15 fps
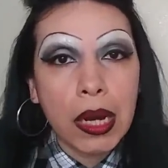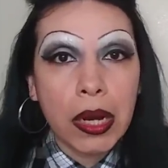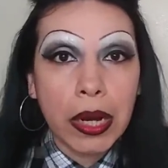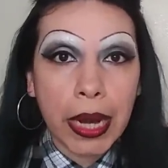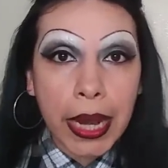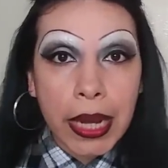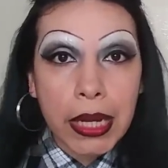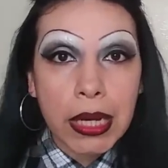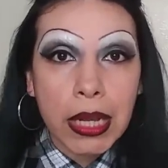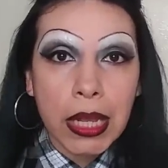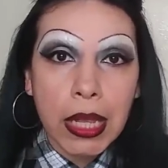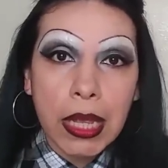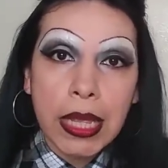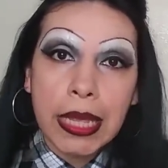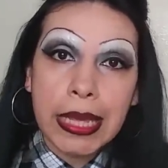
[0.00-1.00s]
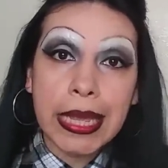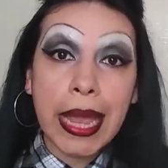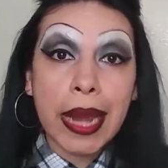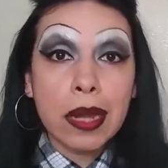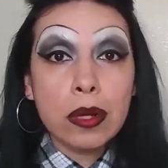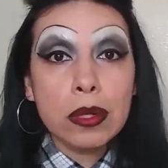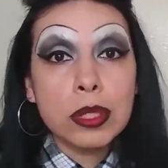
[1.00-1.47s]
All right? Y
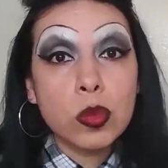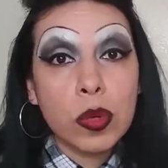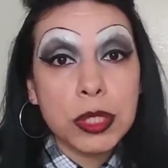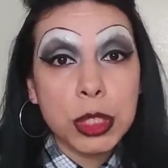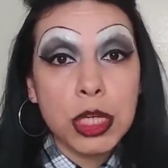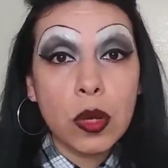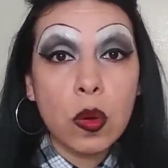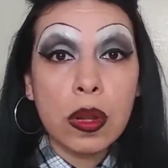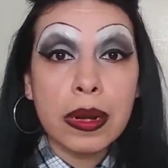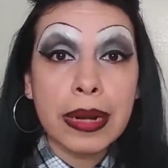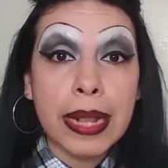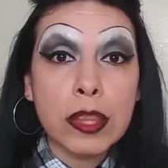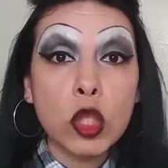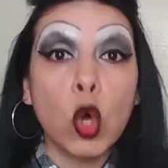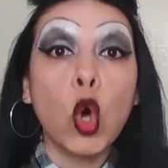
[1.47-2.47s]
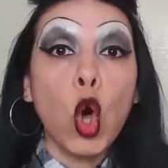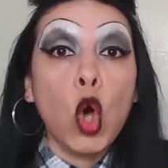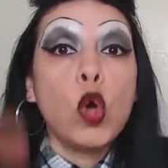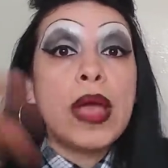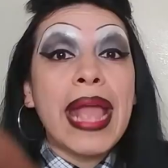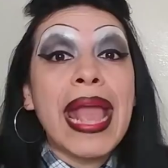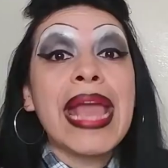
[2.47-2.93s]
ahí los guacheo al rato.
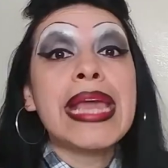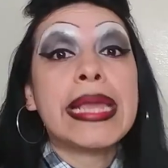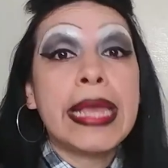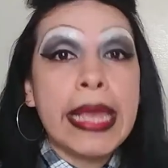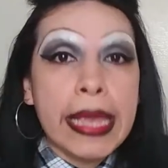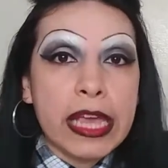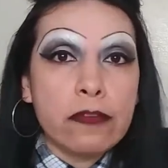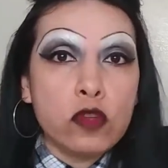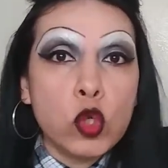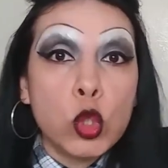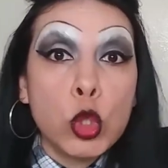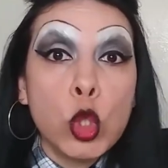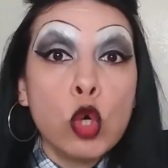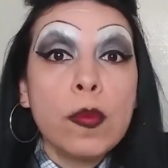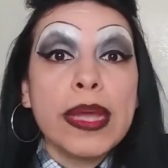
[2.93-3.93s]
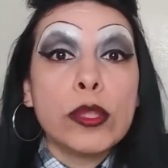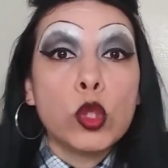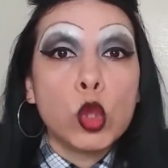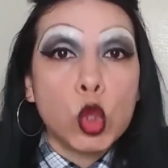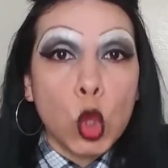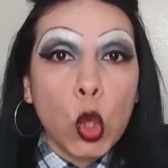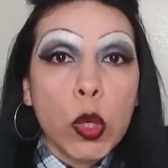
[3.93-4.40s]
Oh, hey, if you do my
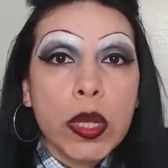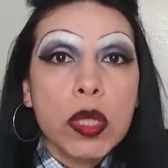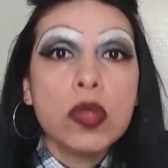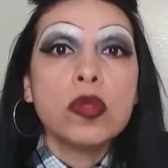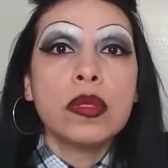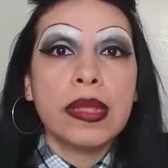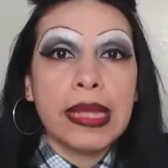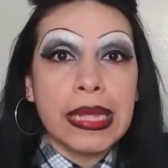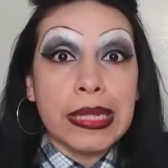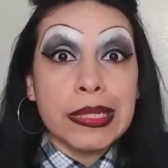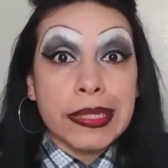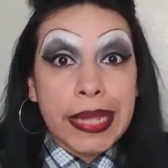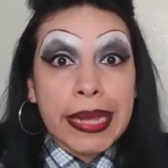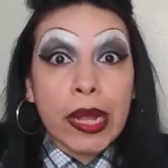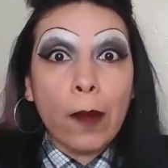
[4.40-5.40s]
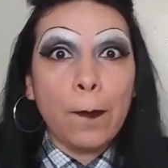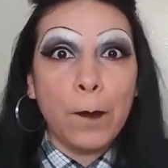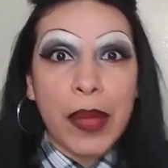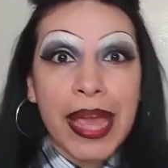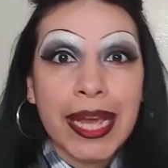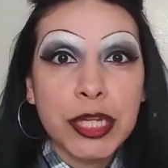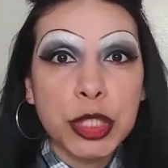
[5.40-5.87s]
tutorial, take a
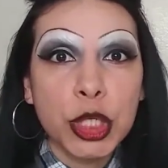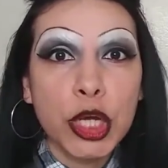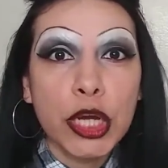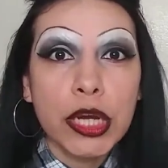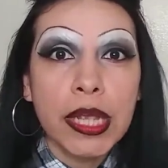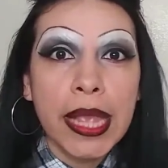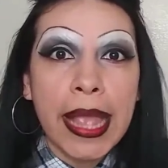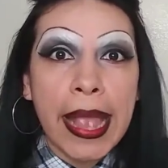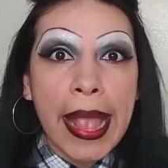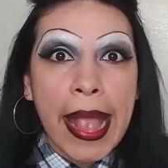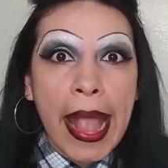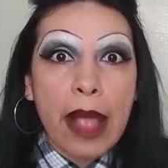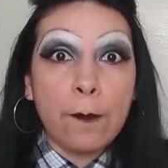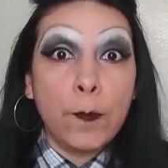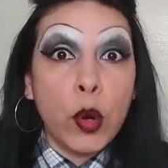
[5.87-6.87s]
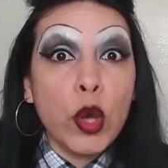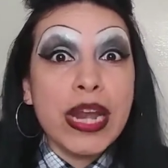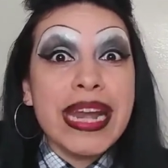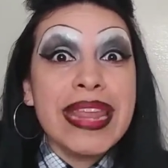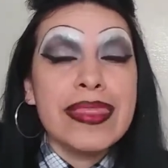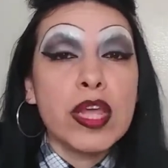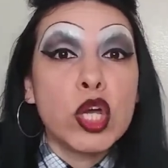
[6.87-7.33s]
picture and put
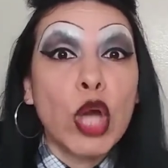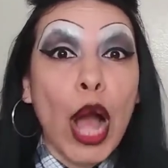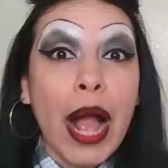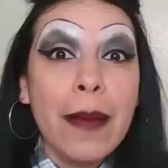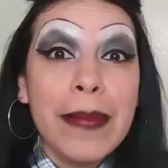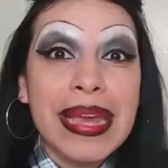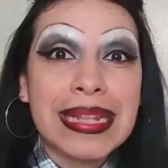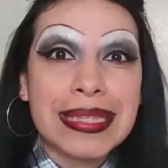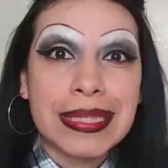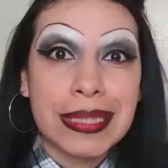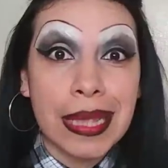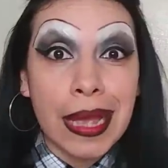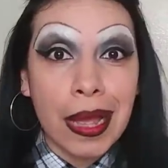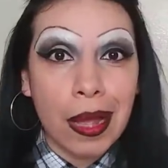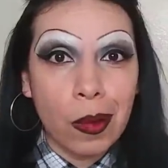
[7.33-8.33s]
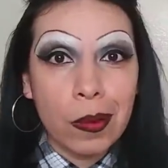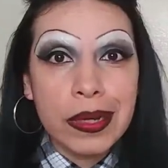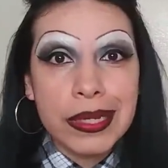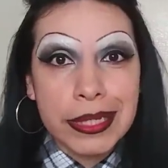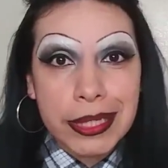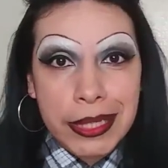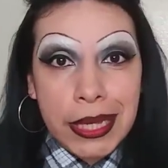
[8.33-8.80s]
it in the comments. I
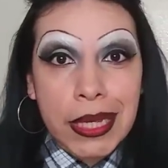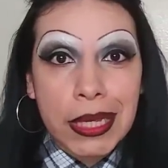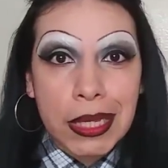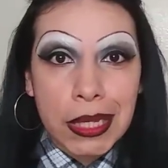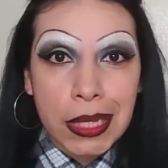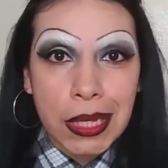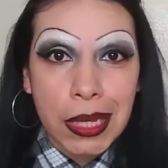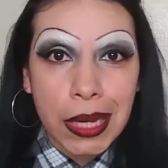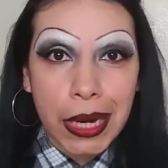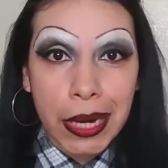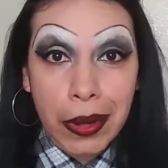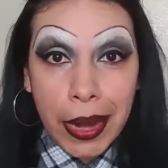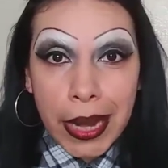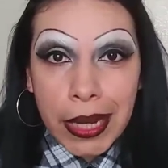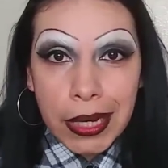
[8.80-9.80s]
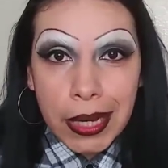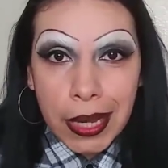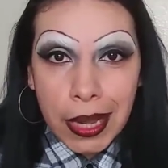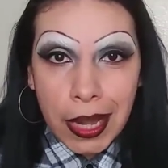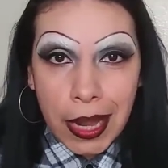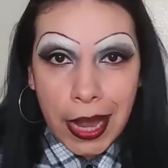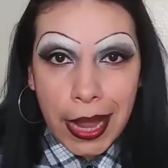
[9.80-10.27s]
want to see. All right?
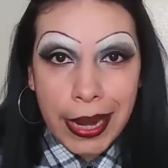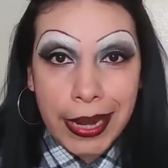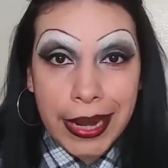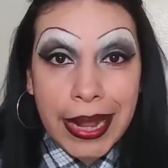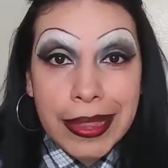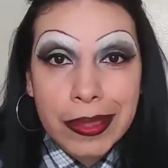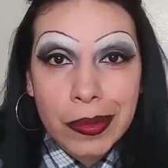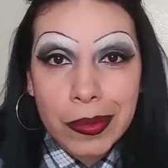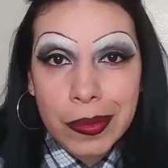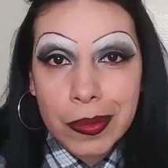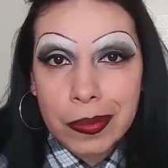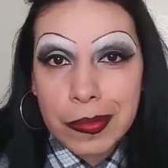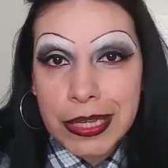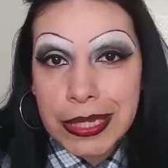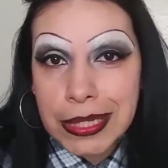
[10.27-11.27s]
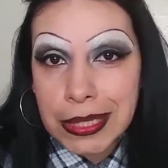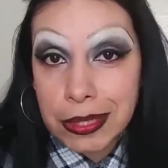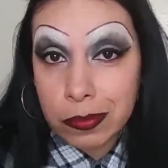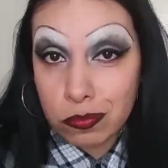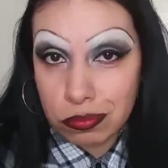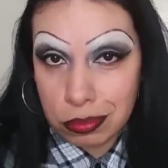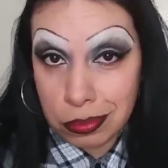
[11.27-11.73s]
Al rato,
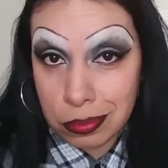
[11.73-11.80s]
homies.